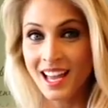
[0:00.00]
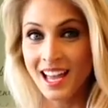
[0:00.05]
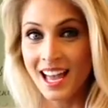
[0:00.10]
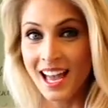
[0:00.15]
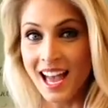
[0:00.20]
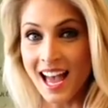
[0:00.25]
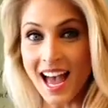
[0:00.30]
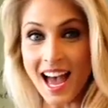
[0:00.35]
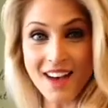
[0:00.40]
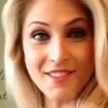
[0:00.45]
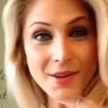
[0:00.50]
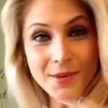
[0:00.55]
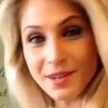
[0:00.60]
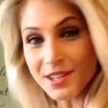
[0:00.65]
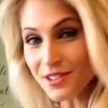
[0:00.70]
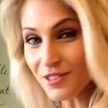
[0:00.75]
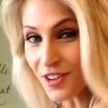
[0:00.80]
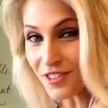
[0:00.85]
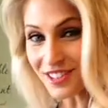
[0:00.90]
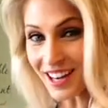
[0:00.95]
Have a
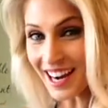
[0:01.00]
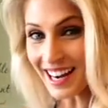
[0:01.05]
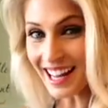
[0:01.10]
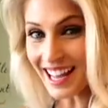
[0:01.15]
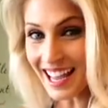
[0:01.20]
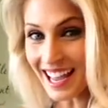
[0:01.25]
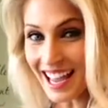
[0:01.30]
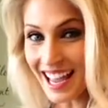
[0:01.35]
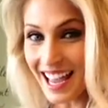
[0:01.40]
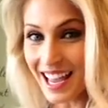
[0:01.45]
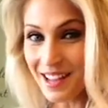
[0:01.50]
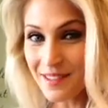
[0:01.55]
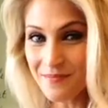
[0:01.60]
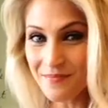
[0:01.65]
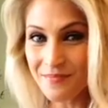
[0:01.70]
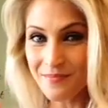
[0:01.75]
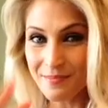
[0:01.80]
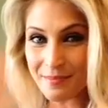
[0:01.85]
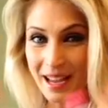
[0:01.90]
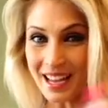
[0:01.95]
wonderful Friday.
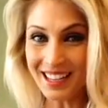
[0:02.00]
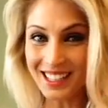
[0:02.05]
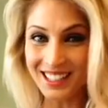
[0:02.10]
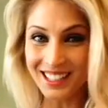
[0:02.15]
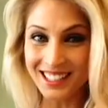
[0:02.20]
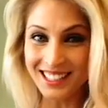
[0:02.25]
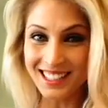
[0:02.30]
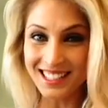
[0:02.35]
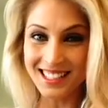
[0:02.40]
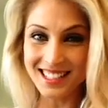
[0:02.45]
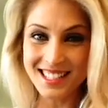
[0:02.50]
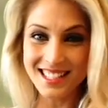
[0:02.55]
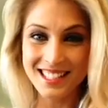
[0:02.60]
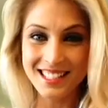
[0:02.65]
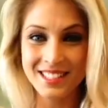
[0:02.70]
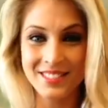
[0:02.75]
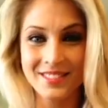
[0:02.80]
Bye, girls.